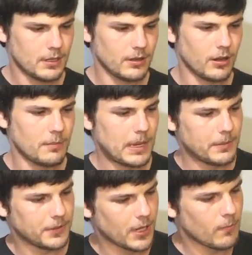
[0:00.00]
A lot of
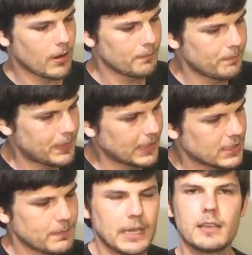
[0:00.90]
people don't want big
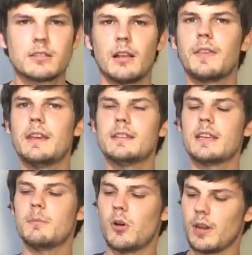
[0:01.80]
speakers like these
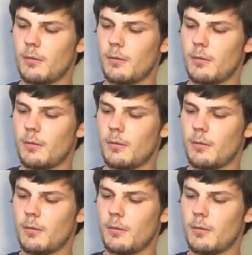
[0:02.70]
anymore.